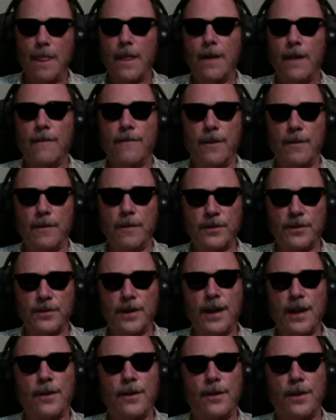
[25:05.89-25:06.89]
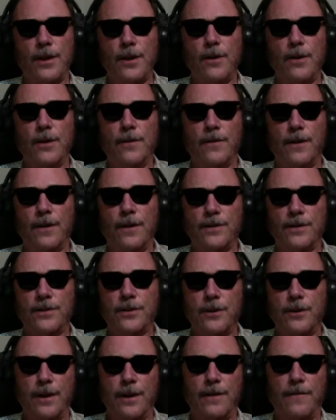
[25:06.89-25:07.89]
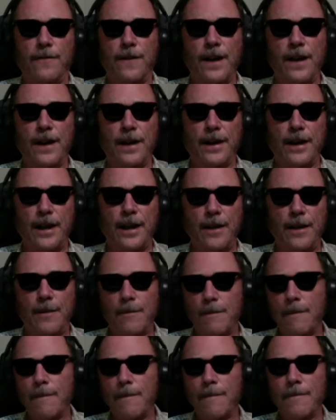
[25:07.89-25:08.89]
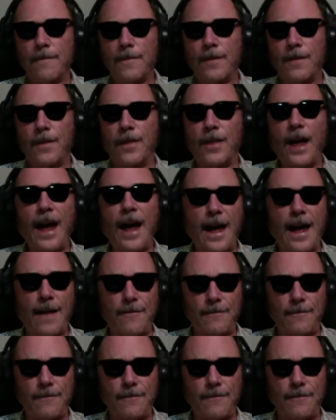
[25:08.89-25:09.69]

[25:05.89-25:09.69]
from the center of the universe to infinity, that